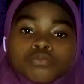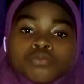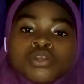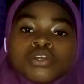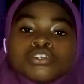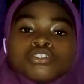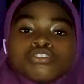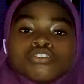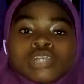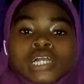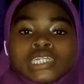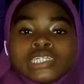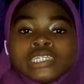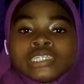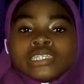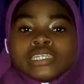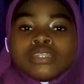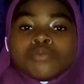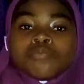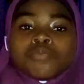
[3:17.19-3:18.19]
you can
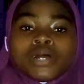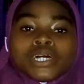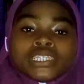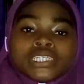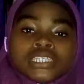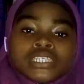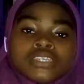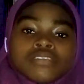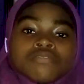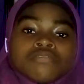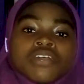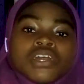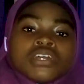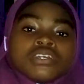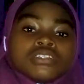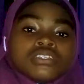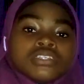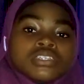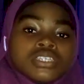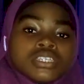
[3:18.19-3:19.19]
easily perceive
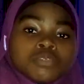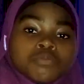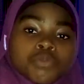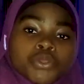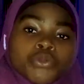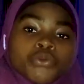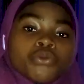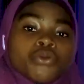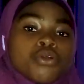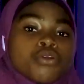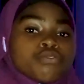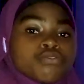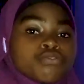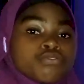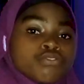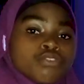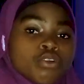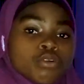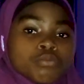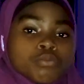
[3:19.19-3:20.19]
the smell
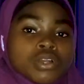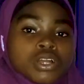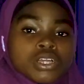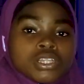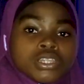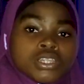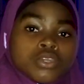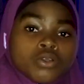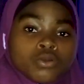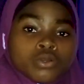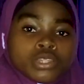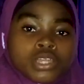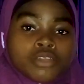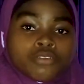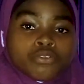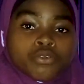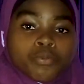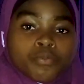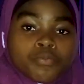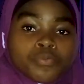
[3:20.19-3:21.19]
from the other
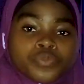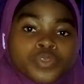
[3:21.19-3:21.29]
room.